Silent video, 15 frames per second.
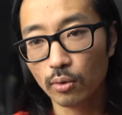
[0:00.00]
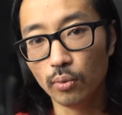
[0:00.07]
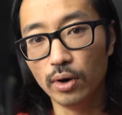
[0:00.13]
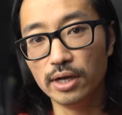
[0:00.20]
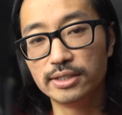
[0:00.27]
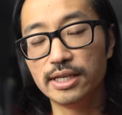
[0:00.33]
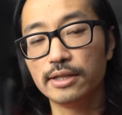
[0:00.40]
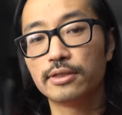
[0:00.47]

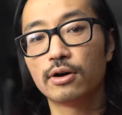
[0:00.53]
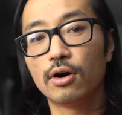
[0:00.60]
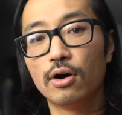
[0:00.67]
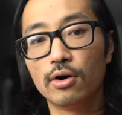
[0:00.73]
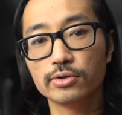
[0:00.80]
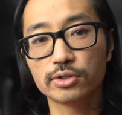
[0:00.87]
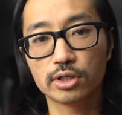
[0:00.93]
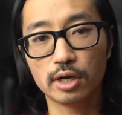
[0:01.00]
was that they're
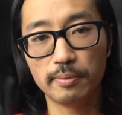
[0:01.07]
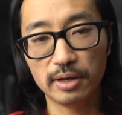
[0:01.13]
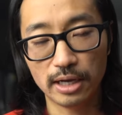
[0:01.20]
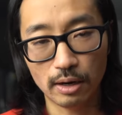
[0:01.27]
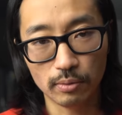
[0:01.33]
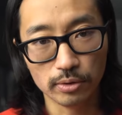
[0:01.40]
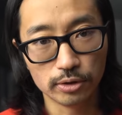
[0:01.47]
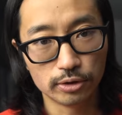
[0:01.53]
also coming
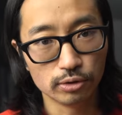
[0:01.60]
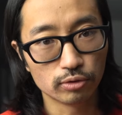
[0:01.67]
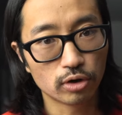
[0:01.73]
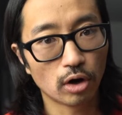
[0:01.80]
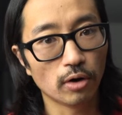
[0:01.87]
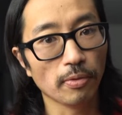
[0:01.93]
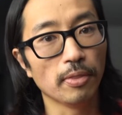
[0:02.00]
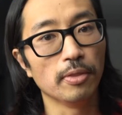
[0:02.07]
out with a shoe
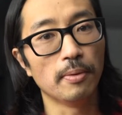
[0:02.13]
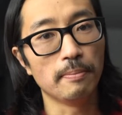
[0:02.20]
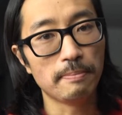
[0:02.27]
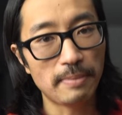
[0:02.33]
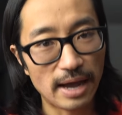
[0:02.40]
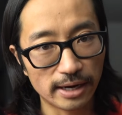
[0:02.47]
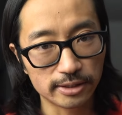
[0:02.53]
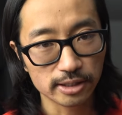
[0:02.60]
called the
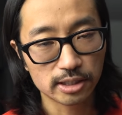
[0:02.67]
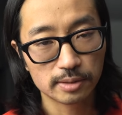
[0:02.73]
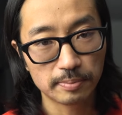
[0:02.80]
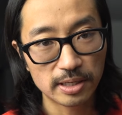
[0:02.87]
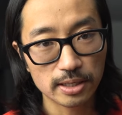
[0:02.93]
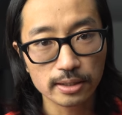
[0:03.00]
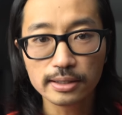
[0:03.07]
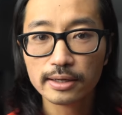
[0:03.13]
Magic
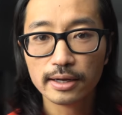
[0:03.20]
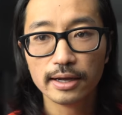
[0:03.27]
Speed,